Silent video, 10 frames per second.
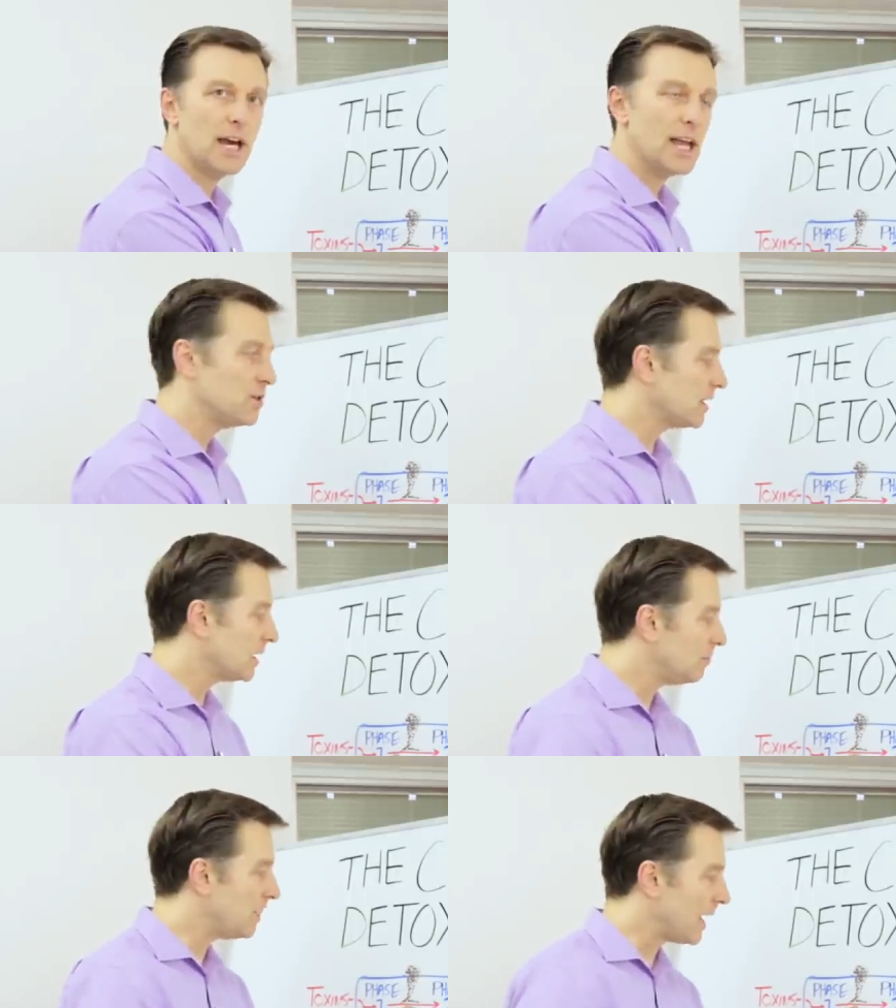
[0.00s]
and you
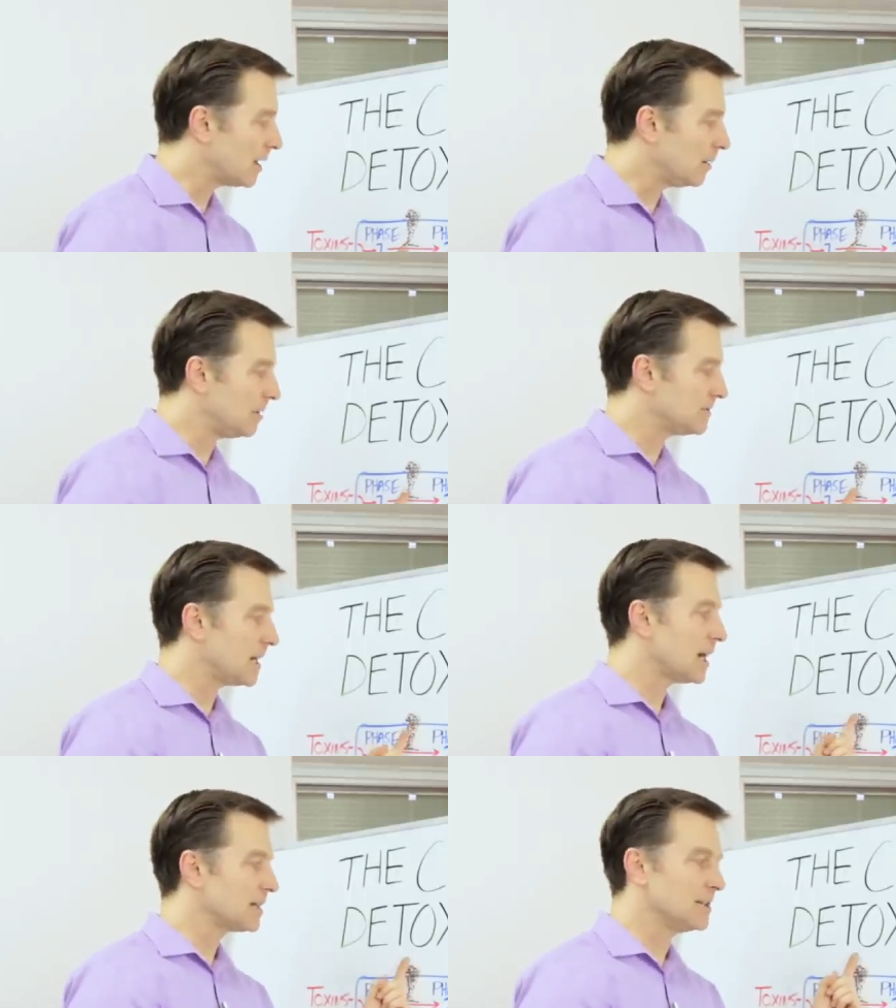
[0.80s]
get a backup of
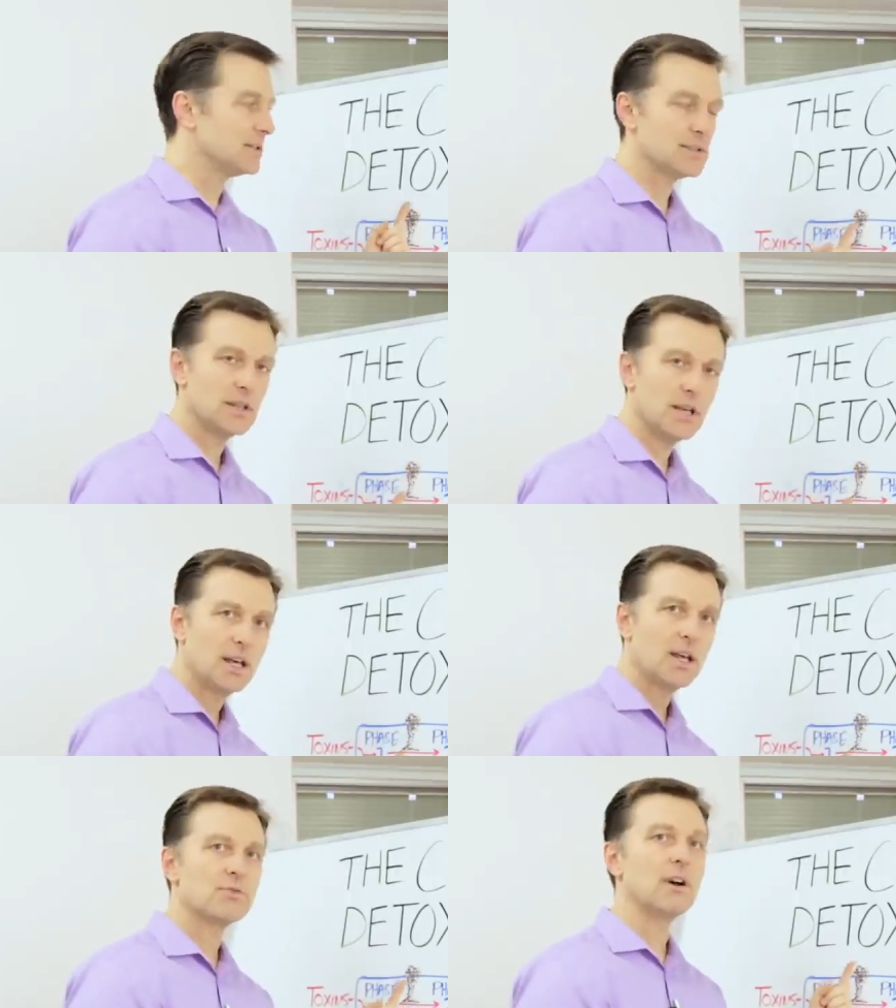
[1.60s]
toxins
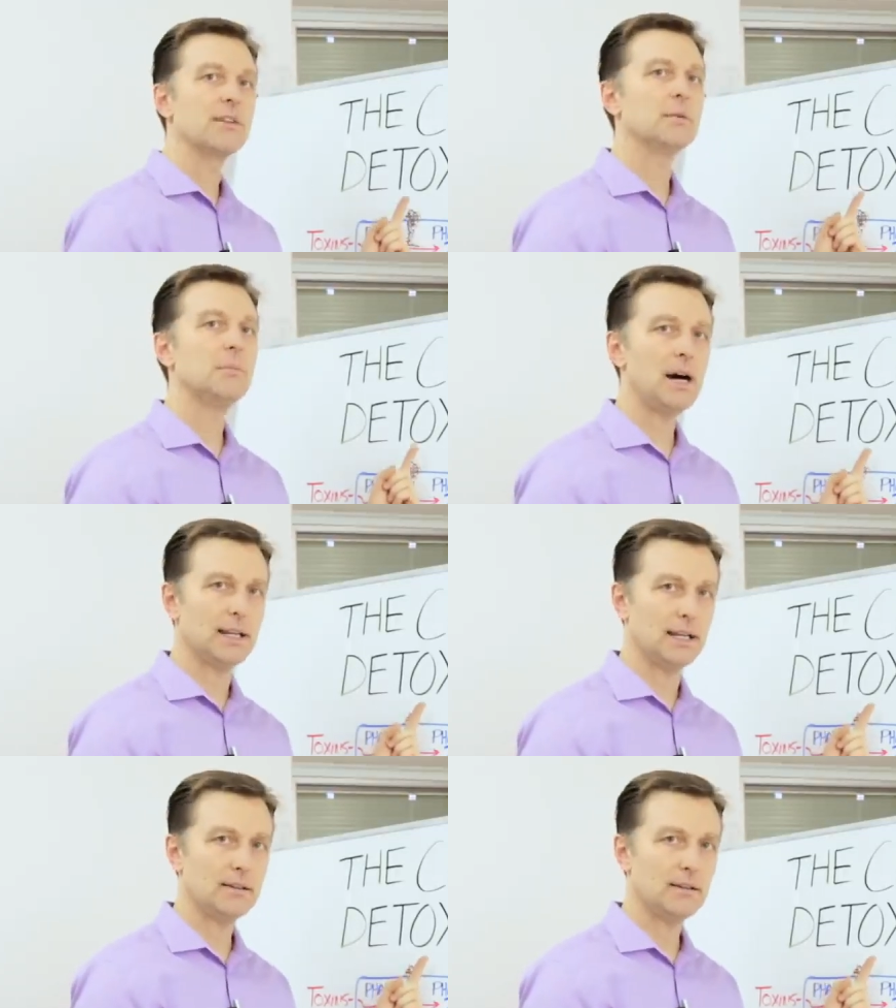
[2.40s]
throughout the
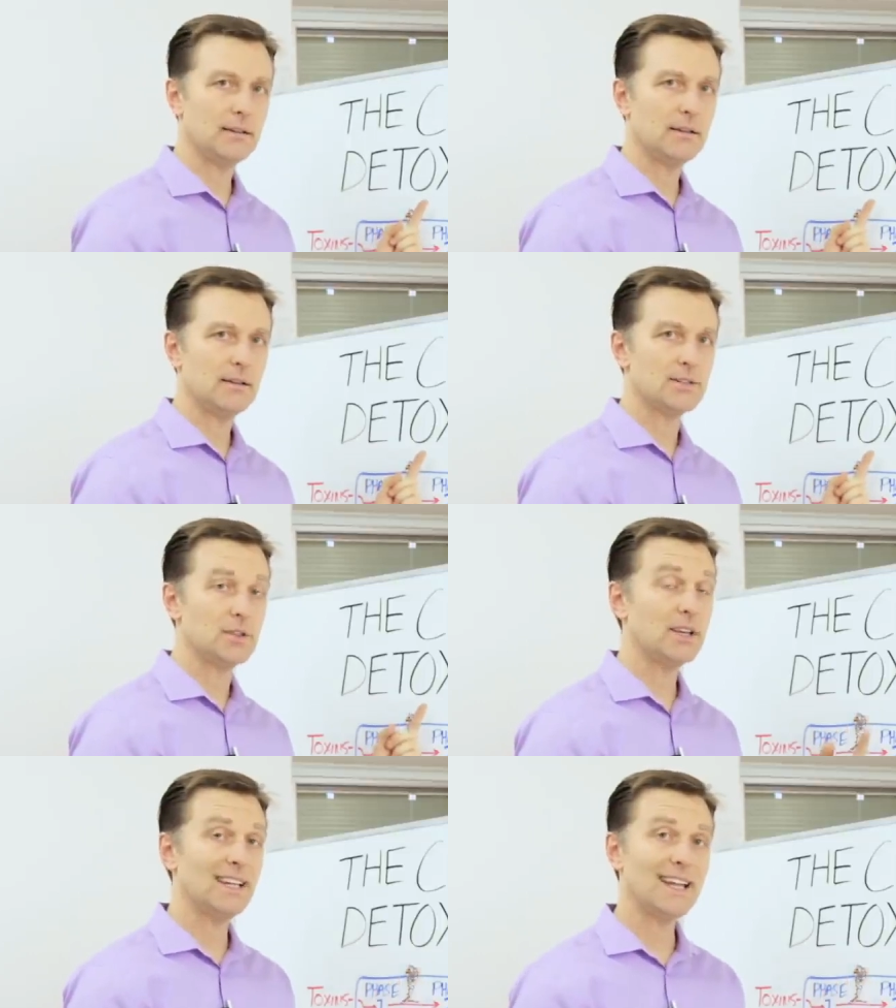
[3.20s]
body. So
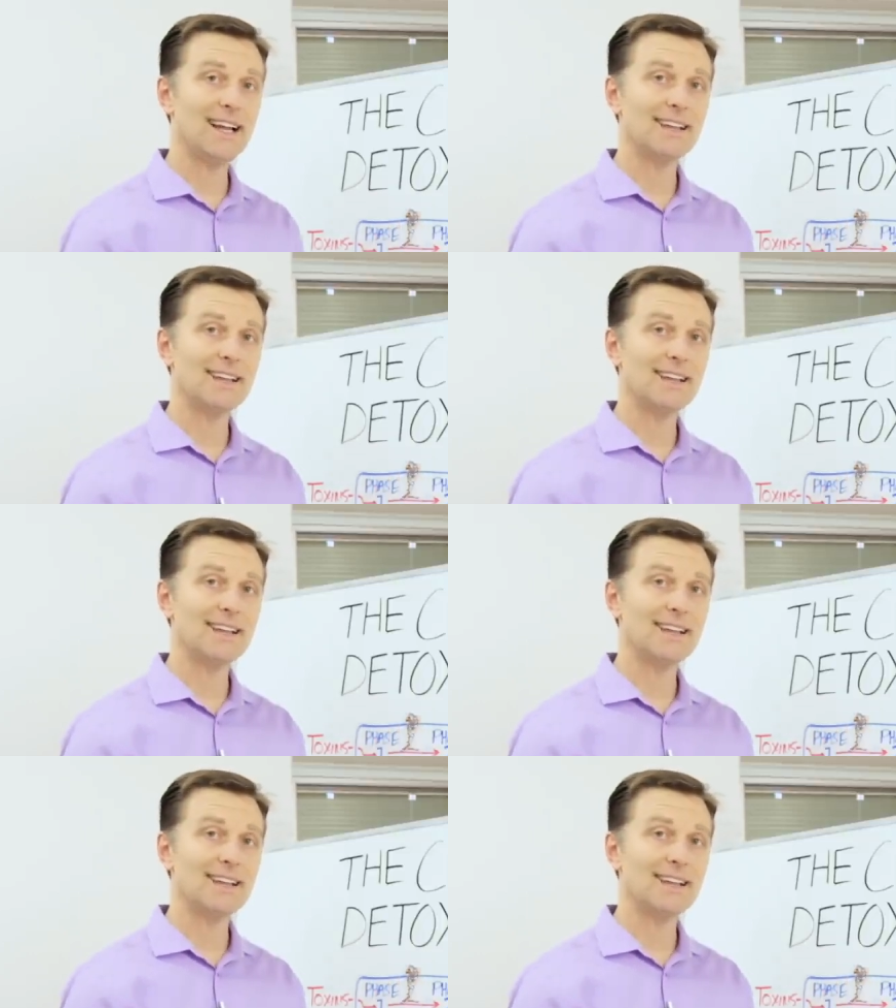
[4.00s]
you